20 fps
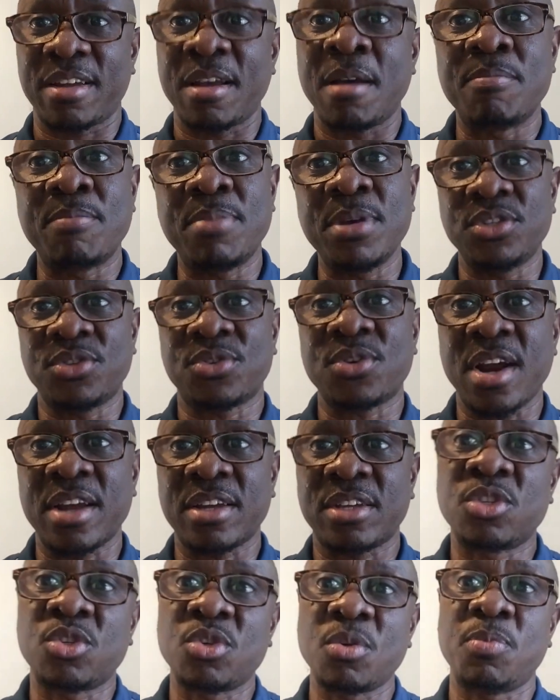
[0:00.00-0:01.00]
and page
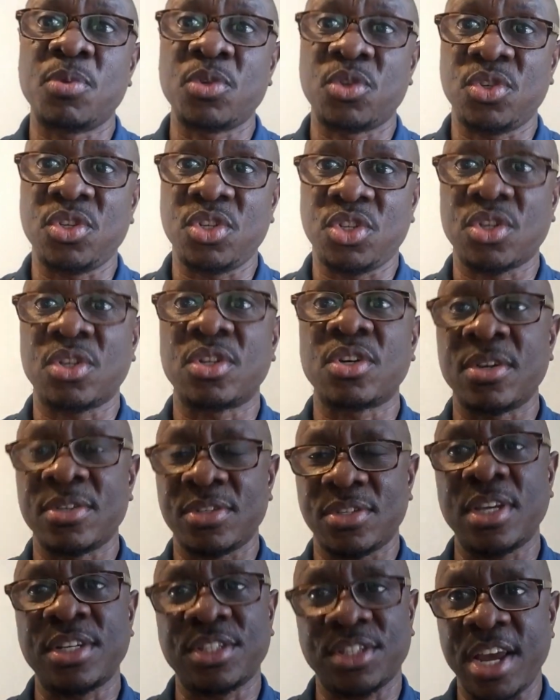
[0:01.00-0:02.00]
rank is your position on
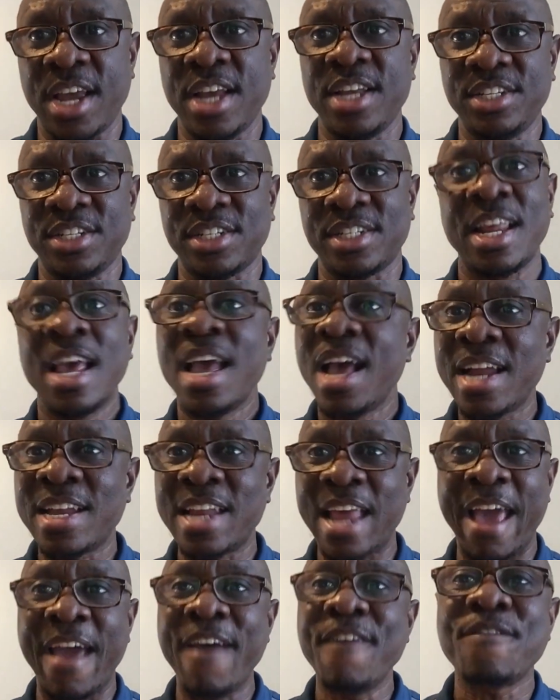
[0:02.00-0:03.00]
search engine, and
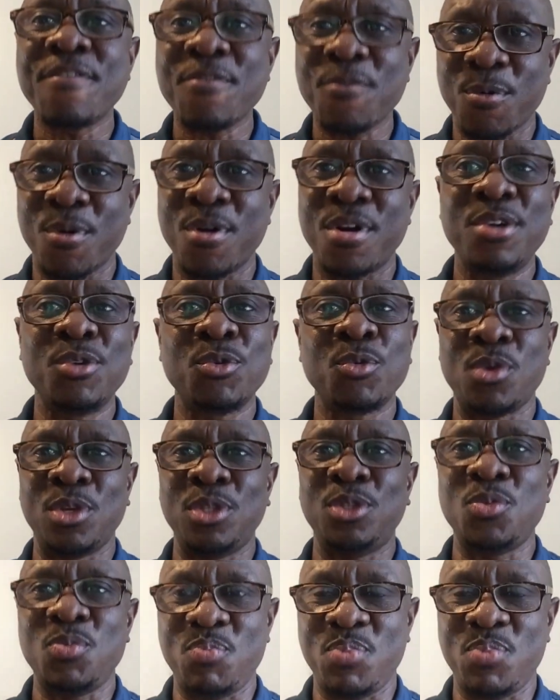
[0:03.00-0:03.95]
everyone wants to